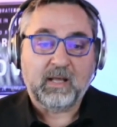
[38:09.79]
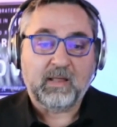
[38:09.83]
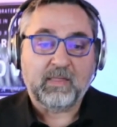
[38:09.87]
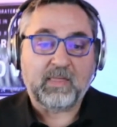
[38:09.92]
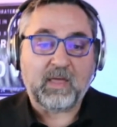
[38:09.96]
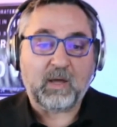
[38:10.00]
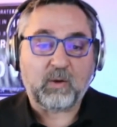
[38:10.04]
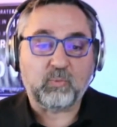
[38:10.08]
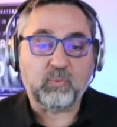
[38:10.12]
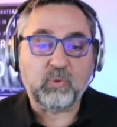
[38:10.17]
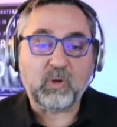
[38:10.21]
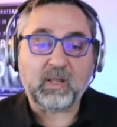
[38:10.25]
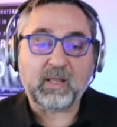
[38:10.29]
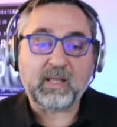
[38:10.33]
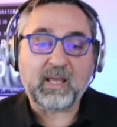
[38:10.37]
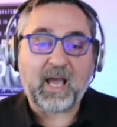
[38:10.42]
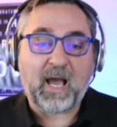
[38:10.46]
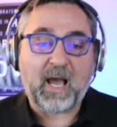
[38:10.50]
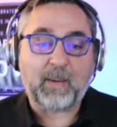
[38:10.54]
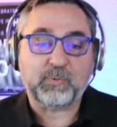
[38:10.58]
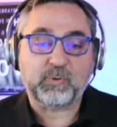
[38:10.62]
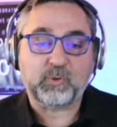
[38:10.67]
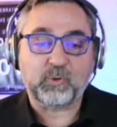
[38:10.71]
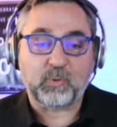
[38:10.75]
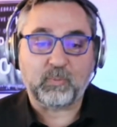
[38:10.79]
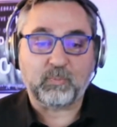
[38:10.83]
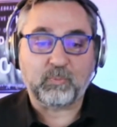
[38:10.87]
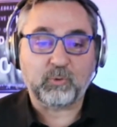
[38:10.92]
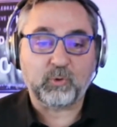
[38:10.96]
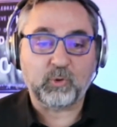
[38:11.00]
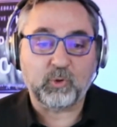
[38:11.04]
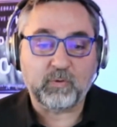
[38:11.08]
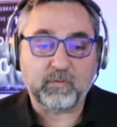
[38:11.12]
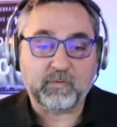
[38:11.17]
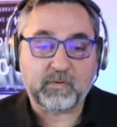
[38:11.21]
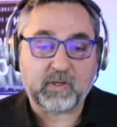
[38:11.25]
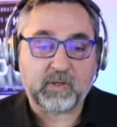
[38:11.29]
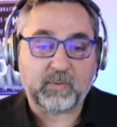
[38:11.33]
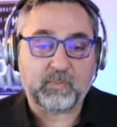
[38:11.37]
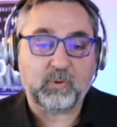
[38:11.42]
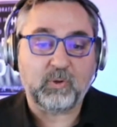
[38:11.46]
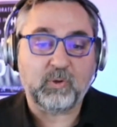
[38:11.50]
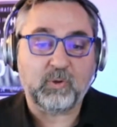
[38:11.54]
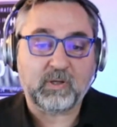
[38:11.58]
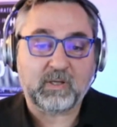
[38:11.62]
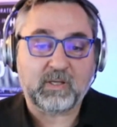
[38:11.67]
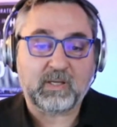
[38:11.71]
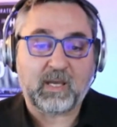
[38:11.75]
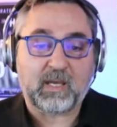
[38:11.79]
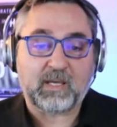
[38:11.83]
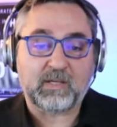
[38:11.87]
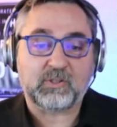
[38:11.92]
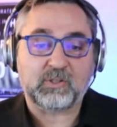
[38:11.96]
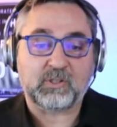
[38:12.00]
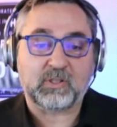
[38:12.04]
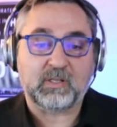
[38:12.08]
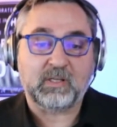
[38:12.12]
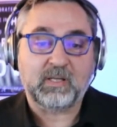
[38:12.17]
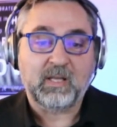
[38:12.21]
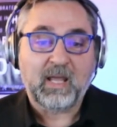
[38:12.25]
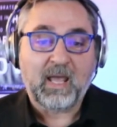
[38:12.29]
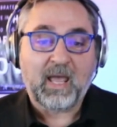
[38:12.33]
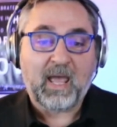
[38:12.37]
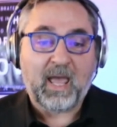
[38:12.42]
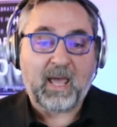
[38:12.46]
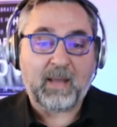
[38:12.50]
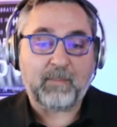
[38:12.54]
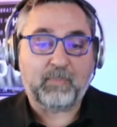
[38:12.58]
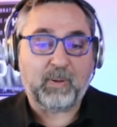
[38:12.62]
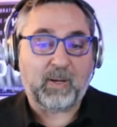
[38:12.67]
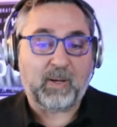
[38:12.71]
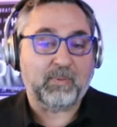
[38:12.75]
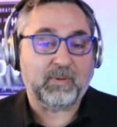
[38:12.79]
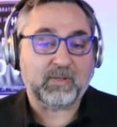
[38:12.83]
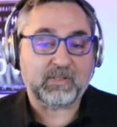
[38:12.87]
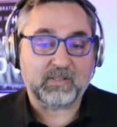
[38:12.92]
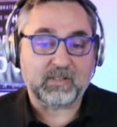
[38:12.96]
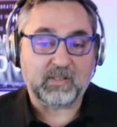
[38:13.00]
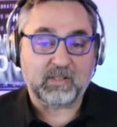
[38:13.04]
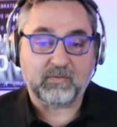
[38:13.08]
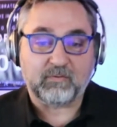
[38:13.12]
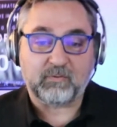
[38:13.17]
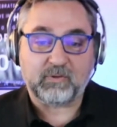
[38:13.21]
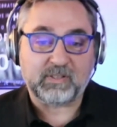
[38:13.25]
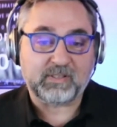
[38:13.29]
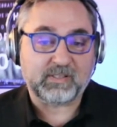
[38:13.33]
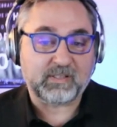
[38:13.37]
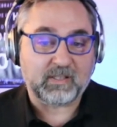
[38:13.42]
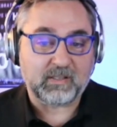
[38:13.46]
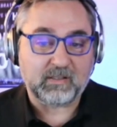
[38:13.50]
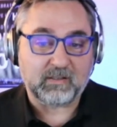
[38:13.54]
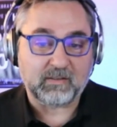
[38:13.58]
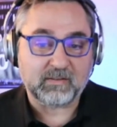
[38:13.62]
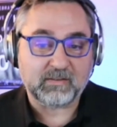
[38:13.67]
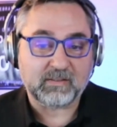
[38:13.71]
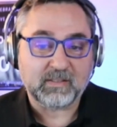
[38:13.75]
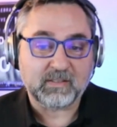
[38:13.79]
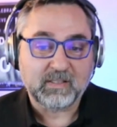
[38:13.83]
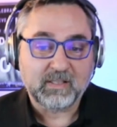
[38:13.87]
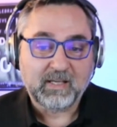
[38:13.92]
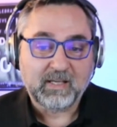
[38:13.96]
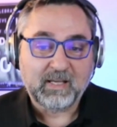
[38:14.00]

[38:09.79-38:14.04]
that really helps you improve communication and public delivery skills.